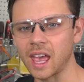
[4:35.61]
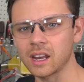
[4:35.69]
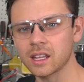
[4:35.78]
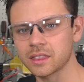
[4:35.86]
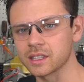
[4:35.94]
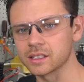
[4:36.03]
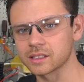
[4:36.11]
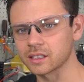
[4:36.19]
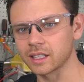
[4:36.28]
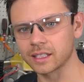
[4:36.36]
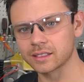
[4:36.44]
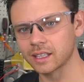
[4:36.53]
edit this
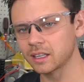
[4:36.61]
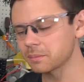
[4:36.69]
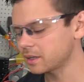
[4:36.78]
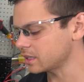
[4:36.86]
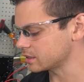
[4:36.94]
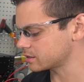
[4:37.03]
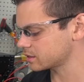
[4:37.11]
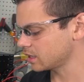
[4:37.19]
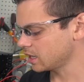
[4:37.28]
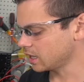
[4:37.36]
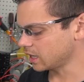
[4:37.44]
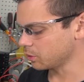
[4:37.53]
in like 10 minutes.
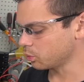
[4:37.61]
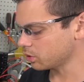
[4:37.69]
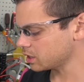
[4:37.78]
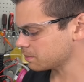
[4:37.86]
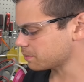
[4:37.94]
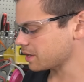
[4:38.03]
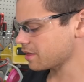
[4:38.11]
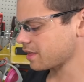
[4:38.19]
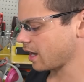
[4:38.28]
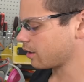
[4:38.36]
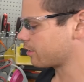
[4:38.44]
It wouldn't be that